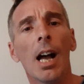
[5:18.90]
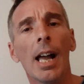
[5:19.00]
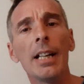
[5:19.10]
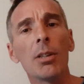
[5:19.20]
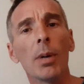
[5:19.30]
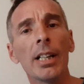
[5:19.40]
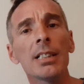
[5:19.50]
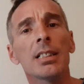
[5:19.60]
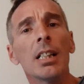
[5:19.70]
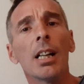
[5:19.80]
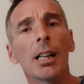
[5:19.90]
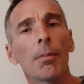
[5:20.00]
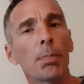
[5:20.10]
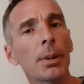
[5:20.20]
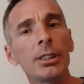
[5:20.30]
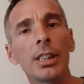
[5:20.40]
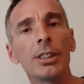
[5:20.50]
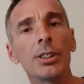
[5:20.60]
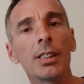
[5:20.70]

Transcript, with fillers: Anyways, appreciate you